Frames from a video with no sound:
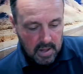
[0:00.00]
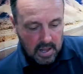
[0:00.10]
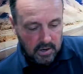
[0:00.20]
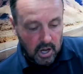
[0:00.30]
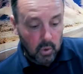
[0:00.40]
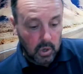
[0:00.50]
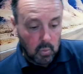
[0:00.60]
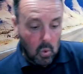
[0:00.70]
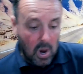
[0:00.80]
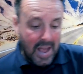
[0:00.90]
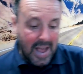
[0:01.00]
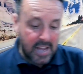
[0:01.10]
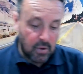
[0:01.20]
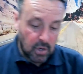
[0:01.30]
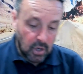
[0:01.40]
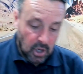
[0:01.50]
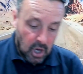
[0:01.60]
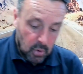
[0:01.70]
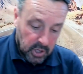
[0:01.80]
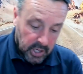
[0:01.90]
knowing where you can
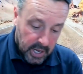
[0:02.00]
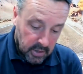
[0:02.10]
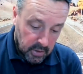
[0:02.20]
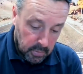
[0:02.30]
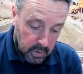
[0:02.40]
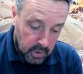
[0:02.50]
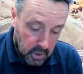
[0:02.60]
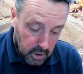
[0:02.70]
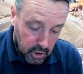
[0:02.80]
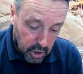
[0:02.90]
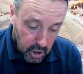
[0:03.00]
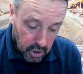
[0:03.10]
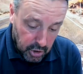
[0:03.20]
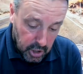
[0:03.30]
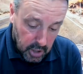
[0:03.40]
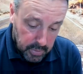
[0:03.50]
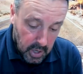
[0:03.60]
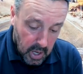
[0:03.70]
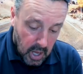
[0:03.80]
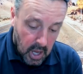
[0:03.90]
go and get them charged up.
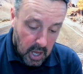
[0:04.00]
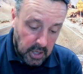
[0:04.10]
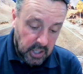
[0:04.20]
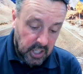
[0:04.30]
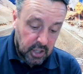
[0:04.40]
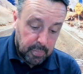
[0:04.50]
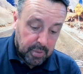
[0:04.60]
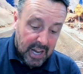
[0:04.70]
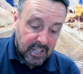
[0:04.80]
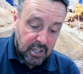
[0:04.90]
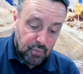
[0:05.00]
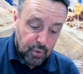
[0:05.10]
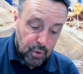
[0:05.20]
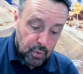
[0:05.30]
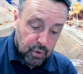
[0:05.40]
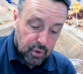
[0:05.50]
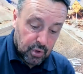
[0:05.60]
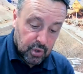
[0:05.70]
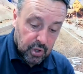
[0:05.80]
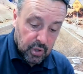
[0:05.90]
You need to plan your
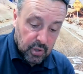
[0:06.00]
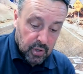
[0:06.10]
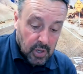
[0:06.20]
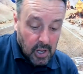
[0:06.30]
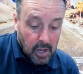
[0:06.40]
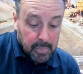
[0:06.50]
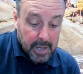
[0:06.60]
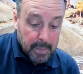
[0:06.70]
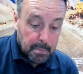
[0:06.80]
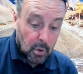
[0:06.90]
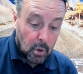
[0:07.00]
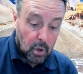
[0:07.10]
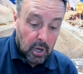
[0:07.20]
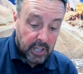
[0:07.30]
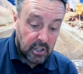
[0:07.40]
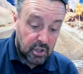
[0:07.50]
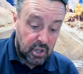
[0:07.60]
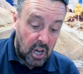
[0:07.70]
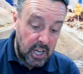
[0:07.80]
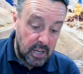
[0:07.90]
routes a bit more and your
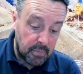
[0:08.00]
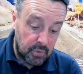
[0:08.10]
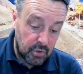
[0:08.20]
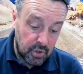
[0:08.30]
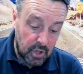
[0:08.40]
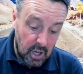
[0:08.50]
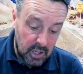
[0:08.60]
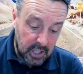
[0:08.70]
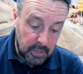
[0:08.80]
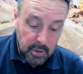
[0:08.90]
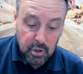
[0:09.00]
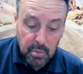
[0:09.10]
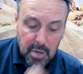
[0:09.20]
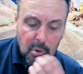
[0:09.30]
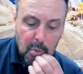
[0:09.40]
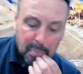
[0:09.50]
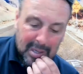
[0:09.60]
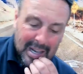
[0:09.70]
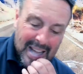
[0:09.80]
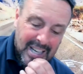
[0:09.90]
times a little bit. So a bit more
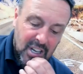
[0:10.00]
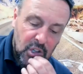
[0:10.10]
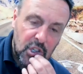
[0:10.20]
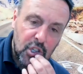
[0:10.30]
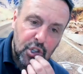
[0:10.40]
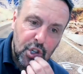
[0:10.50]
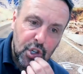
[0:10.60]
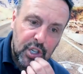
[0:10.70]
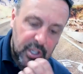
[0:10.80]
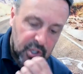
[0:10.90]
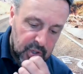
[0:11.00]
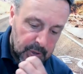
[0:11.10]
planning on your journeys.